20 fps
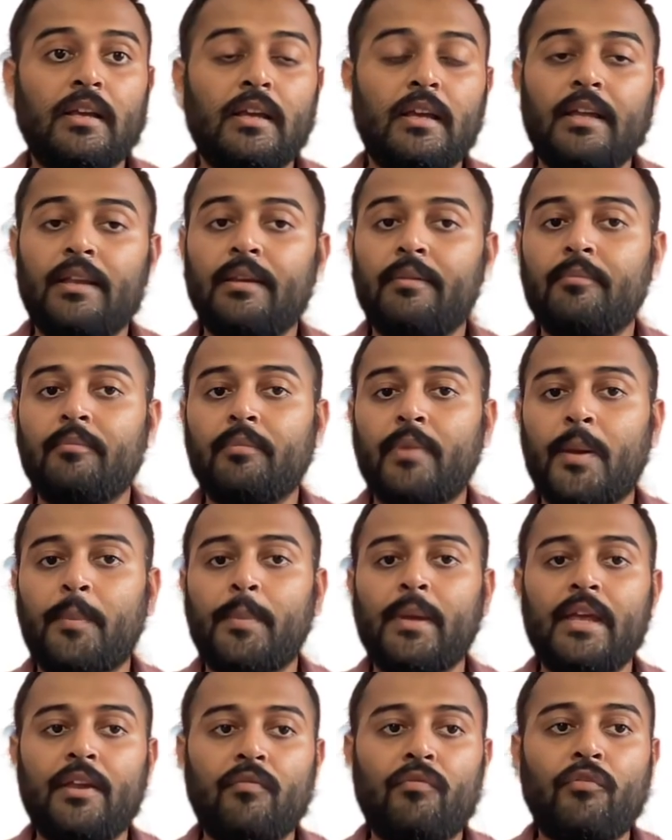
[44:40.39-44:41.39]
In
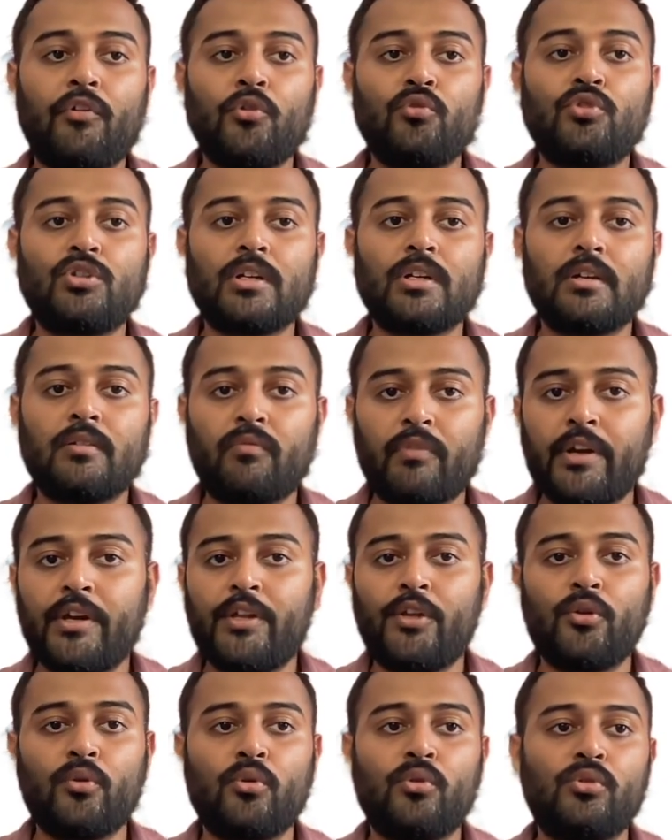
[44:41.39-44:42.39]
maybe in future
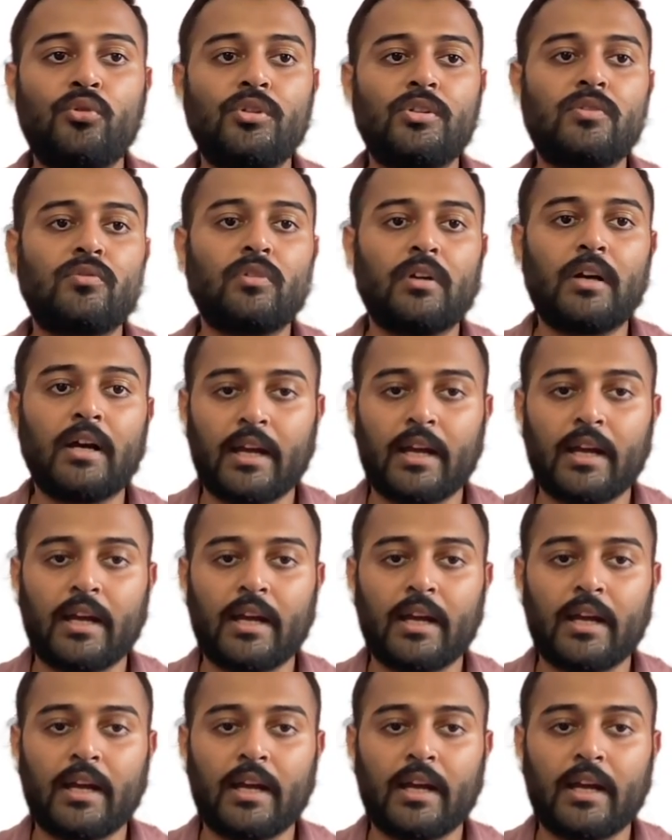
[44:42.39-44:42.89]
videos,